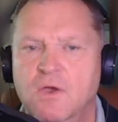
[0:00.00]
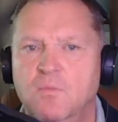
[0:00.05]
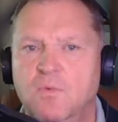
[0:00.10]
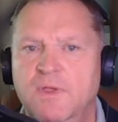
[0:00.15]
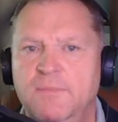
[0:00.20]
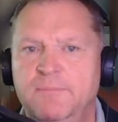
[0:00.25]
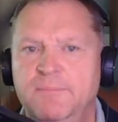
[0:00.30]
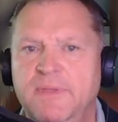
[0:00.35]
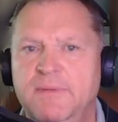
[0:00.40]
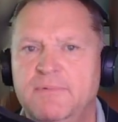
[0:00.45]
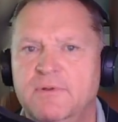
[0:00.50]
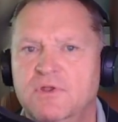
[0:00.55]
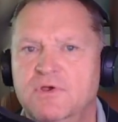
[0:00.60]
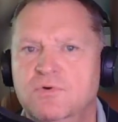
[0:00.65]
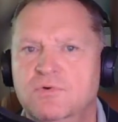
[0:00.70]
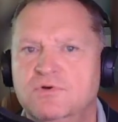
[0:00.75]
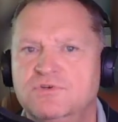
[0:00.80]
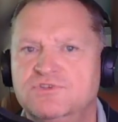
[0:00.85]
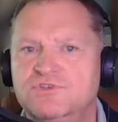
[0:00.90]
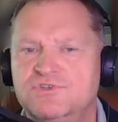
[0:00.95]
with people
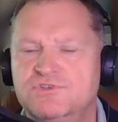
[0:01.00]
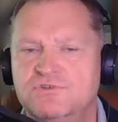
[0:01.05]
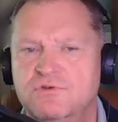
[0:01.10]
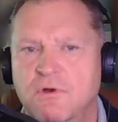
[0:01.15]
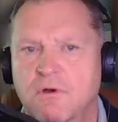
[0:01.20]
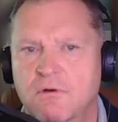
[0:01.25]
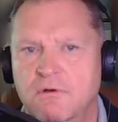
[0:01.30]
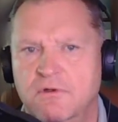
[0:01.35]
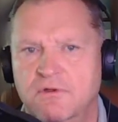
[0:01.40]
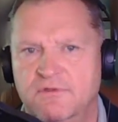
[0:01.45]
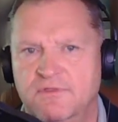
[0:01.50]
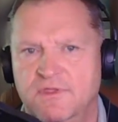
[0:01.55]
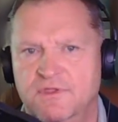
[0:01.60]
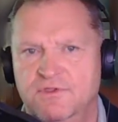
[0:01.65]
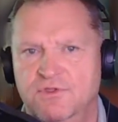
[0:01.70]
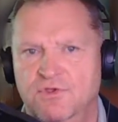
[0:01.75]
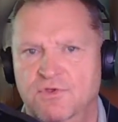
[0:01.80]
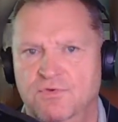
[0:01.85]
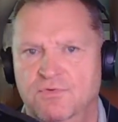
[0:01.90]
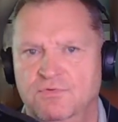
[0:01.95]
who are stronger
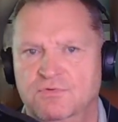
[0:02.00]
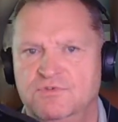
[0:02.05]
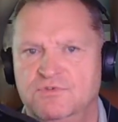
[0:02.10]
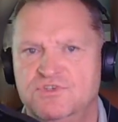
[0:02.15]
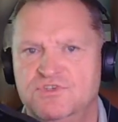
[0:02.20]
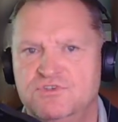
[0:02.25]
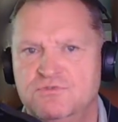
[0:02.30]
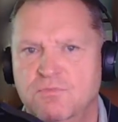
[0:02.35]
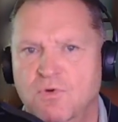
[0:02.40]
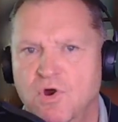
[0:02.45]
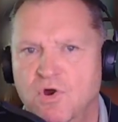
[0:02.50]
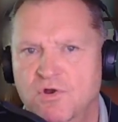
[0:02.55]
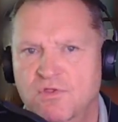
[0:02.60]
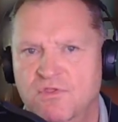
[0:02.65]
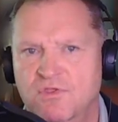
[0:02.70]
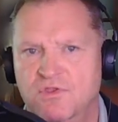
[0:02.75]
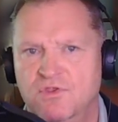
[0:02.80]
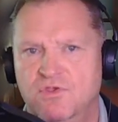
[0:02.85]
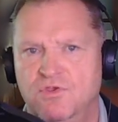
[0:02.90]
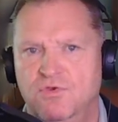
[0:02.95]
than you, smarter
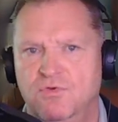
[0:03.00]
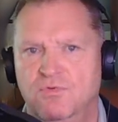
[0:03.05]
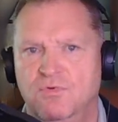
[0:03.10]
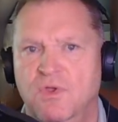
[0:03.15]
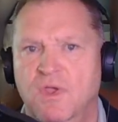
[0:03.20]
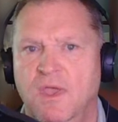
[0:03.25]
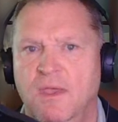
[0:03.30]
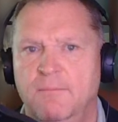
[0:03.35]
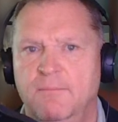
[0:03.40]
than you,